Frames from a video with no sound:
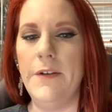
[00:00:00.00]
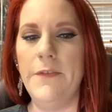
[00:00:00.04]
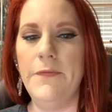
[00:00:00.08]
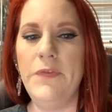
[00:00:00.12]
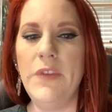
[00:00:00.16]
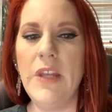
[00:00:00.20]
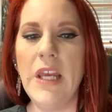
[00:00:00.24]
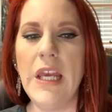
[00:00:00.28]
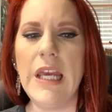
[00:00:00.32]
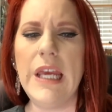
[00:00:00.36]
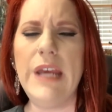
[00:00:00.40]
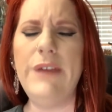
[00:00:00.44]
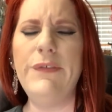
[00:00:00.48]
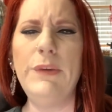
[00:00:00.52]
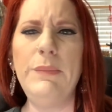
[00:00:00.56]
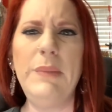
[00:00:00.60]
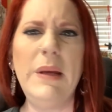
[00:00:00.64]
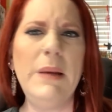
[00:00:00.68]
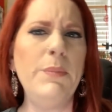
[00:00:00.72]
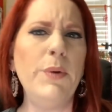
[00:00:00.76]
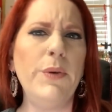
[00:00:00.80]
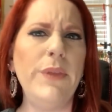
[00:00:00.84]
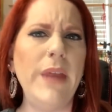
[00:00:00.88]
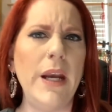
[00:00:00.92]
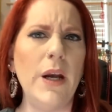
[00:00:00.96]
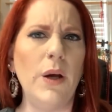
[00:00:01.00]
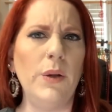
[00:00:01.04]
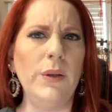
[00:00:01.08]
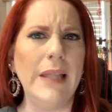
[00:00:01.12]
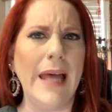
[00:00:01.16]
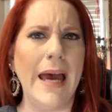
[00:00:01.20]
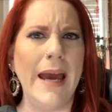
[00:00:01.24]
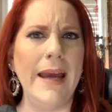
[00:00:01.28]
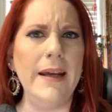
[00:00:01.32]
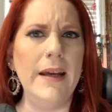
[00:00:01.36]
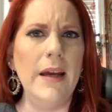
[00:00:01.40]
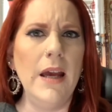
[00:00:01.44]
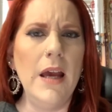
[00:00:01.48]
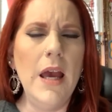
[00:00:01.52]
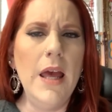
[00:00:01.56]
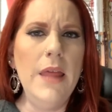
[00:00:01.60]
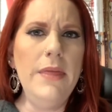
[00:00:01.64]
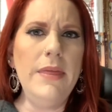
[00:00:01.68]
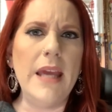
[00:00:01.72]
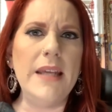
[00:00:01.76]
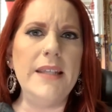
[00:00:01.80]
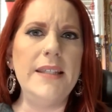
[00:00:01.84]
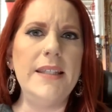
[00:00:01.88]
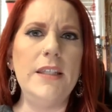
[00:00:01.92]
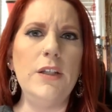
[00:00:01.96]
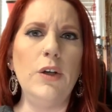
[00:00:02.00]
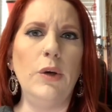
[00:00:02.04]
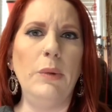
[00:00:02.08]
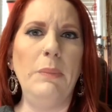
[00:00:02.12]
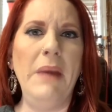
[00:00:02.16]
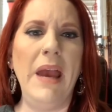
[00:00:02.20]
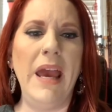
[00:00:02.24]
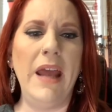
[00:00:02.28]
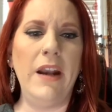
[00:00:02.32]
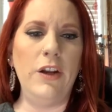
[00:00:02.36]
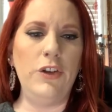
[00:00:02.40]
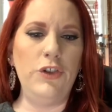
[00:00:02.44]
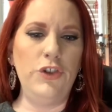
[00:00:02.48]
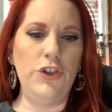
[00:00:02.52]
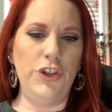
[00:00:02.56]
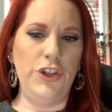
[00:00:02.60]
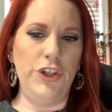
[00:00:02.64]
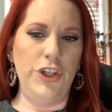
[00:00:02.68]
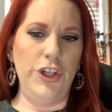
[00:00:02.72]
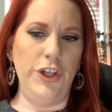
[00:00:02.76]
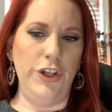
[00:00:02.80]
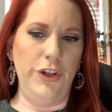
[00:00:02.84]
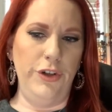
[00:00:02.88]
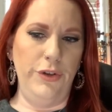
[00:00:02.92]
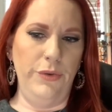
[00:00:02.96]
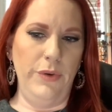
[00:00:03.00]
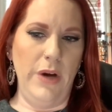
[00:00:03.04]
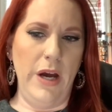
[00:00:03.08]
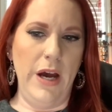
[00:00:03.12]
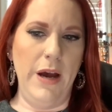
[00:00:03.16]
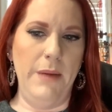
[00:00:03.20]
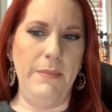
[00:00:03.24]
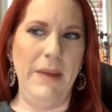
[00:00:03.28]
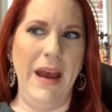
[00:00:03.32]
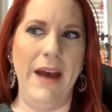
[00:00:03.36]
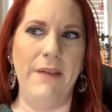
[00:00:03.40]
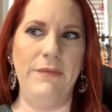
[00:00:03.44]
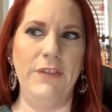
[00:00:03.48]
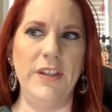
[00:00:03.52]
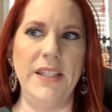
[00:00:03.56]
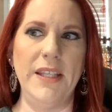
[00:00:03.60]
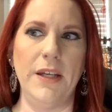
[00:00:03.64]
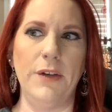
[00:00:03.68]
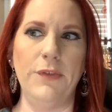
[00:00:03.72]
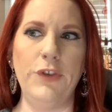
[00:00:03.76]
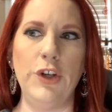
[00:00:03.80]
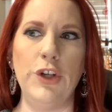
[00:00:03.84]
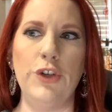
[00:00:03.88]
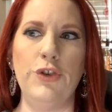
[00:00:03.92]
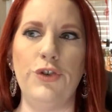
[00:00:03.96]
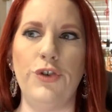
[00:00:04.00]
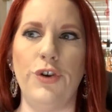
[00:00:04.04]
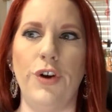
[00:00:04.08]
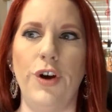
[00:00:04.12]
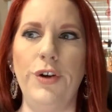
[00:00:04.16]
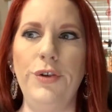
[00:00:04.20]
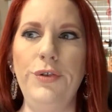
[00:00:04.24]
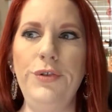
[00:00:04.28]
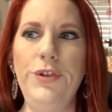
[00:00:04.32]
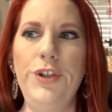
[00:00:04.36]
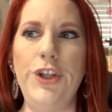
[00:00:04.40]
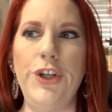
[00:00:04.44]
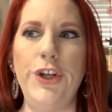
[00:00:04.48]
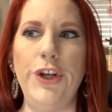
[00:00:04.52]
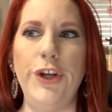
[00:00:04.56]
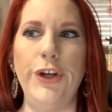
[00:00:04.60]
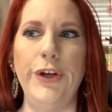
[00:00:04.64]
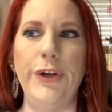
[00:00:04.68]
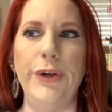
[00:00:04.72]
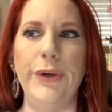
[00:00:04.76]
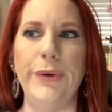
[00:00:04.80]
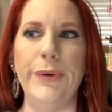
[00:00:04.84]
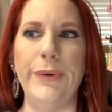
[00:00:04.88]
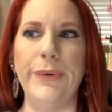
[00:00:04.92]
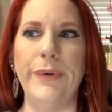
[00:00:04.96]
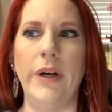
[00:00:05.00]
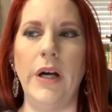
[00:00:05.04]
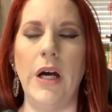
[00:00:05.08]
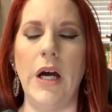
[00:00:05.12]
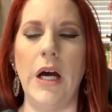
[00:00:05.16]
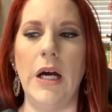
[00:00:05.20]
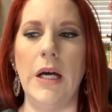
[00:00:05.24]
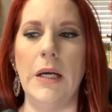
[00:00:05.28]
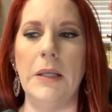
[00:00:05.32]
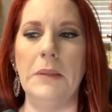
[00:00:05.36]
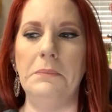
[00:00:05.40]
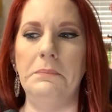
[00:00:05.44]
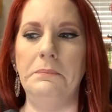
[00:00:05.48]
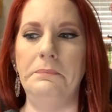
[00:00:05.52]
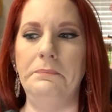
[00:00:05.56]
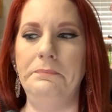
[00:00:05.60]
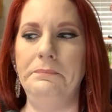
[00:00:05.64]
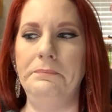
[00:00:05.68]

Even people they don't like, they still manage to um, have the self-control to um,